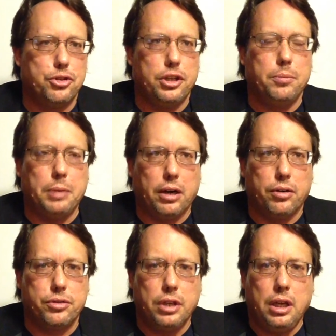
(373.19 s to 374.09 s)
Jim
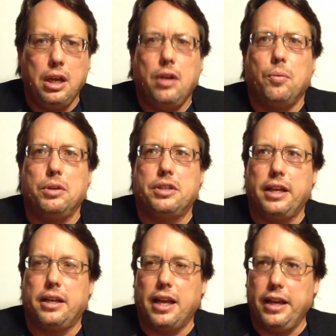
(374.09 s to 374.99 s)
Ayers, would
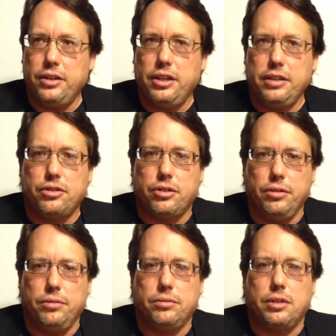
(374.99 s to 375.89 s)
take 18
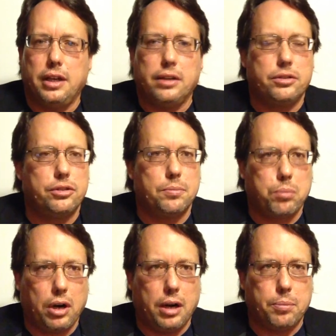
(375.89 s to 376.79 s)
students out to some
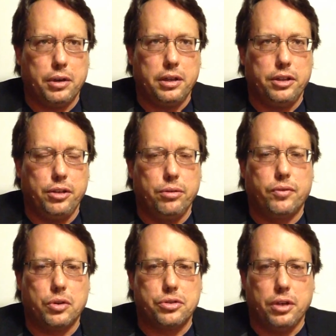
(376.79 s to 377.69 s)
property the
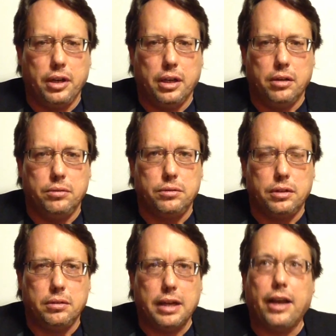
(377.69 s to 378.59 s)
university owned
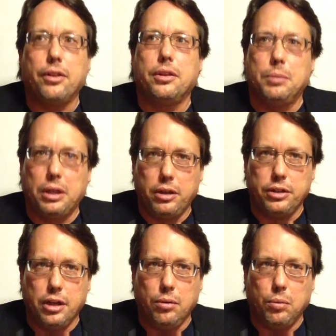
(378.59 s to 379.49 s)
out in the middle of
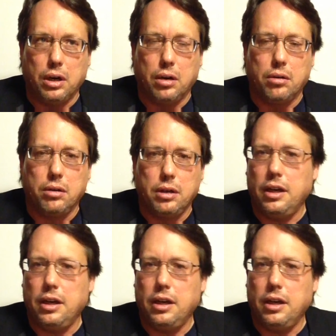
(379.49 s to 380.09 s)
nowhere